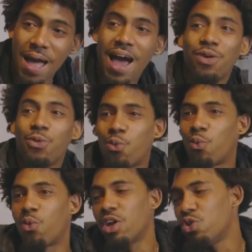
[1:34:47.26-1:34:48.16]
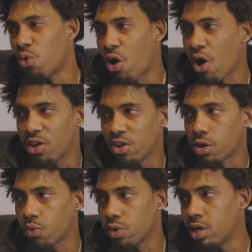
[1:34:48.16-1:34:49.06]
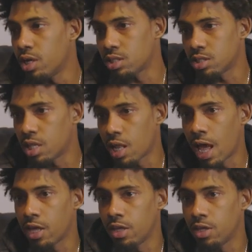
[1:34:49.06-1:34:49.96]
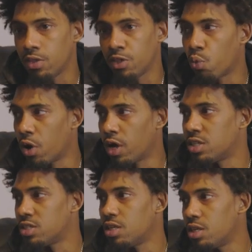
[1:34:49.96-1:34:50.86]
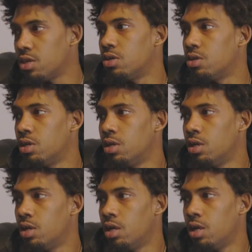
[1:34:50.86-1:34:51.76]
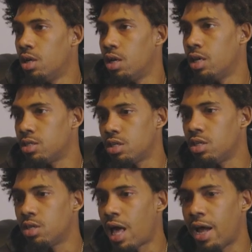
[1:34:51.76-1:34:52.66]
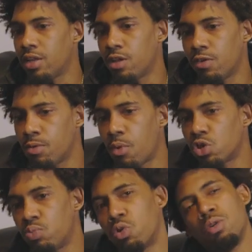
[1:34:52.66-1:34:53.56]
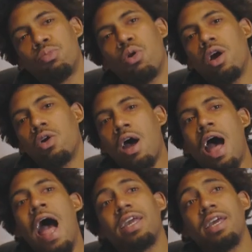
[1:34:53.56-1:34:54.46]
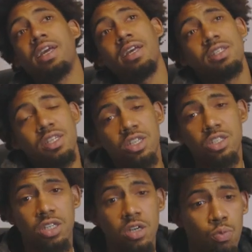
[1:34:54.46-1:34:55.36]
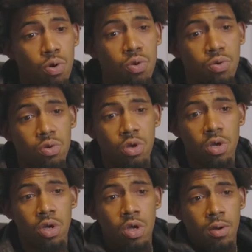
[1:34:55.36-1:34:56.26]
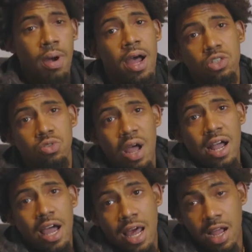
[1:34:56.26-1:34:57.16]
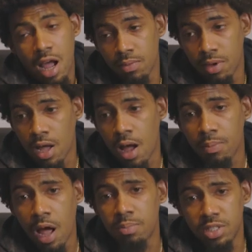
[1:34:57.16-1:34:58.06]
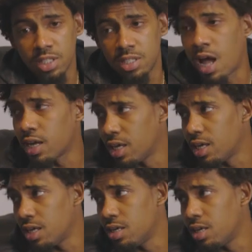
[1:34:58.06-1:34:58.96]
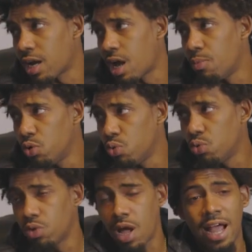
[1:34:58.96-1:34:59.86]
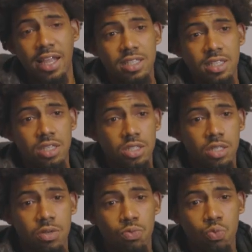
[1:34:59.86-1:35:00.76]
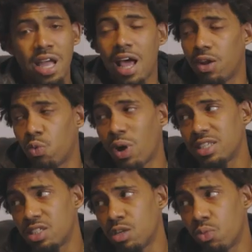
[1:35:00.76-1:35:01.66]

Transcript: matter where you are in your career, is like the work is still it's still like the, the most important part. I get to the gym, bro. Mind you, I got like I'm I'm I'm just not getting here. Like I'm new. I get to the gym. We got weights in the